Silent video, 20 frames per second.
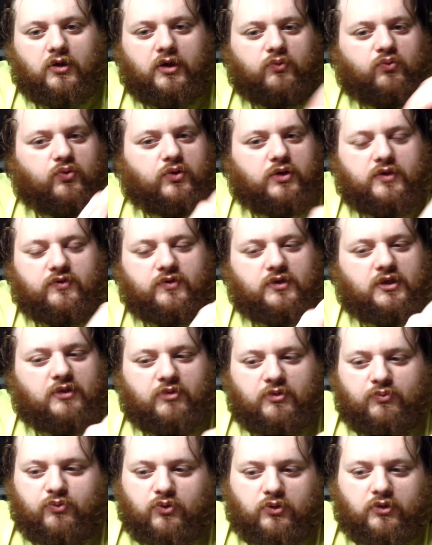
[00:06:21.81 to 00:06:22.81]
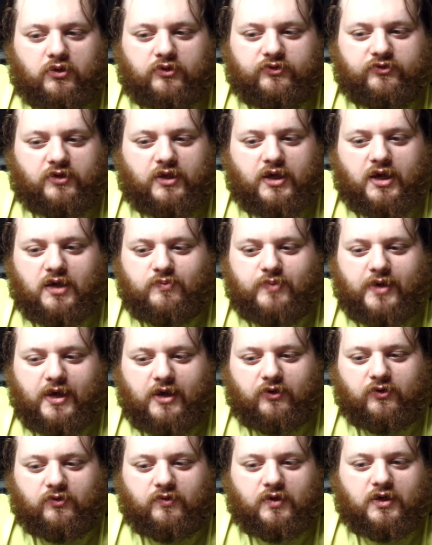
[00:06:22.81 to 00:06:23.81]
It wouldn't even let me pull the slide
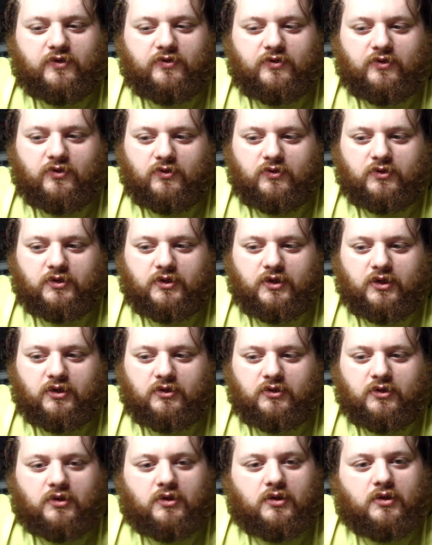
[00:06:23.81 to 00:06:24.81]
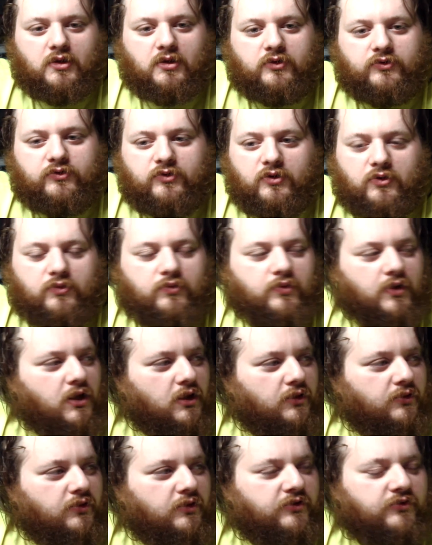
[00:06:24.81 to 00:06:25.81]
back or anything on that.
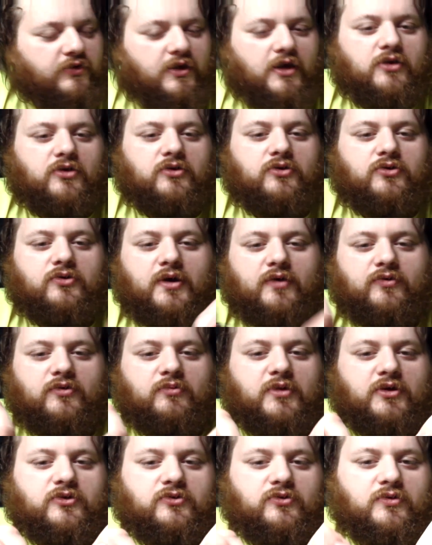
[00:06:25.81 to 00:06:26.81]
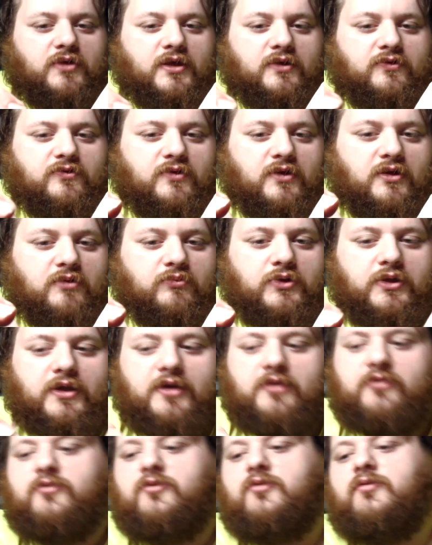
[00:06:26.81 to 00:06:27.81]
So there is that. You do have to make sure that's in
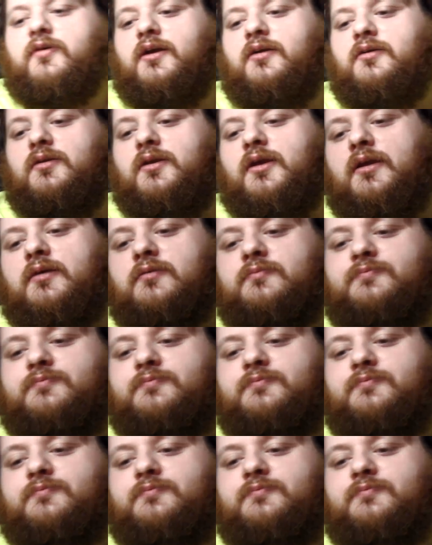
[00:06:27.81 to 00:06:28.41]
place correctly.